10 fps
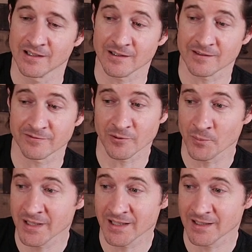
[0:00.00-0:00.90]
uh, for
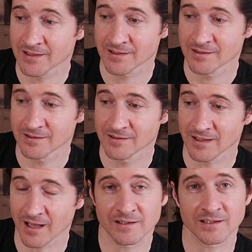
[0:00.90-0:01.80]
me,
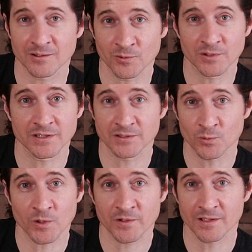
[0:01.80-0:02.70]
I think it really is
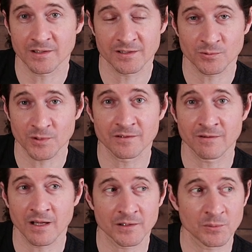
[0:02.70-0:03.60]
worth it and it's really
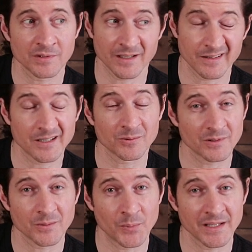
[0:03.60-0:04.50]
valuable and I think it
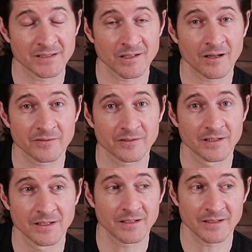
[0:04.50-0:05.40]
really pays off
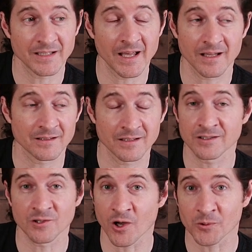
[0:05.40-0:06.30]
in the end and in
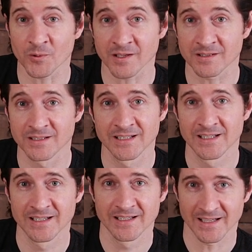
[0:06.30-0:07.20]
the long run
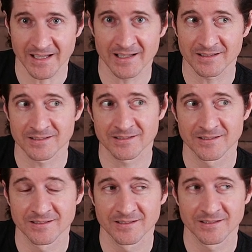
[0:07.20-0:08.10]
and
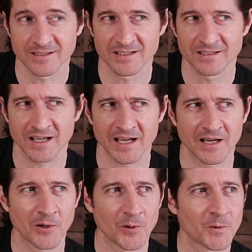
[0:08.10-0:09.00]
in
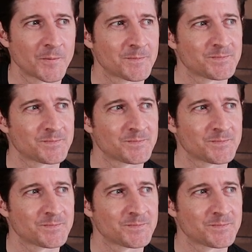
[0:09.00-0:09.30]
how